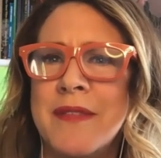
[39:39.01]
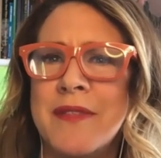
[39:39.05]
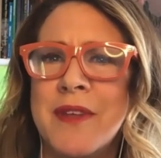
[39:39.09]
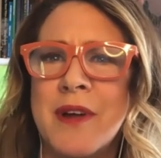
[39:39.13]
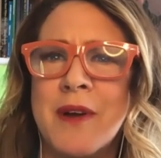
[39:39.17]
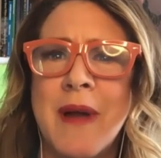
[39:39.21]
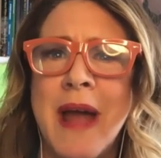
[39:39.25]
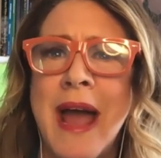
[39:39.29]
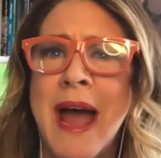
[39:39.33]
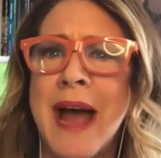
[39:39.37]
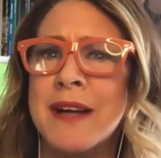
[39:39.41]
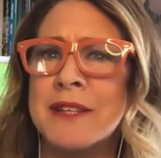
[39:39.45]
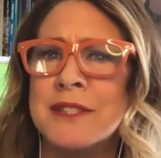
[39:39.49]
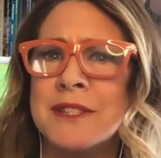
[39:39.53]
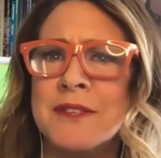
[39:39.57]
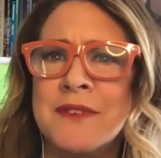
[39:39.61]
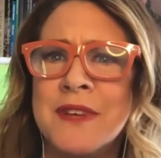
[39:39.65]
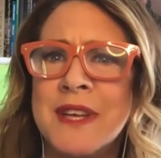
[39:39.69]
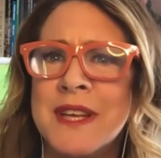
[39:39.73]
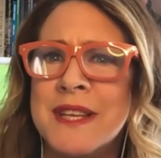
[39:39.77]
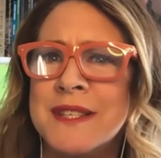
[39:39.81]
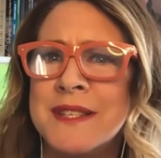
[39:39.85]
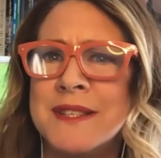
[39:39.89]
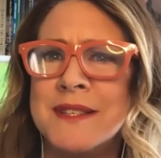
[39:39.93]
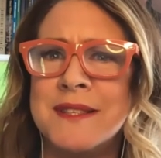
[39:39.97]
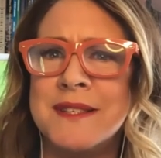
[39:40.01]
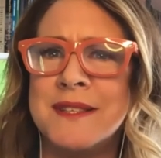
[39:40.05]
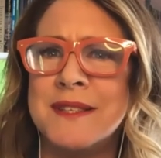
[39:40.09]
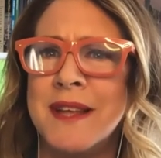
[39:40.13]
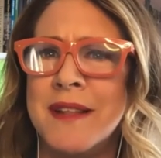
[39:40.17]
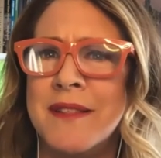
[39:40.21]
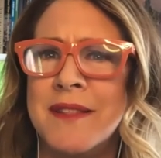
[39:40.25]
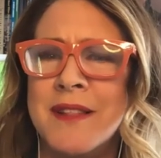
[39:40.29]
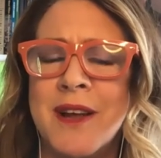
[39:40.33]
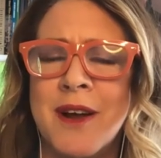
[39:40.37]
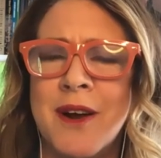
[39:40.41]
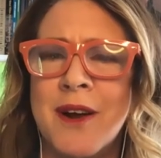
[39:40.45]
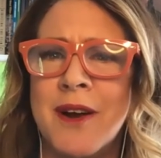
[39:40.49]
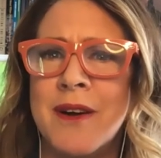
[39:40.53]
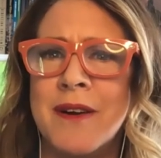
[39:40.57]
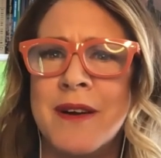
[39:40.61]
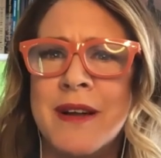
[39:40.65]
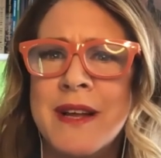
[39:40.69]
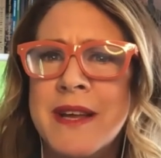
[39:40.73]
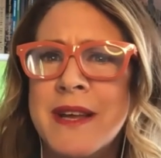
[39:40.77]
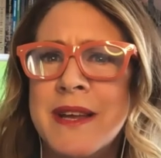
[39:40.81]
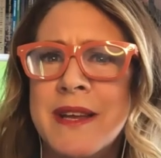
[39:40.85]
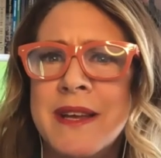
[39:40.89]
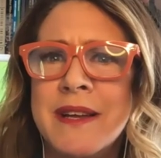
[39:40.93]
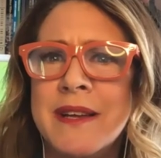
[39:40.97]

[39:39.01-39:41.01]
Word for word: they're activists and they're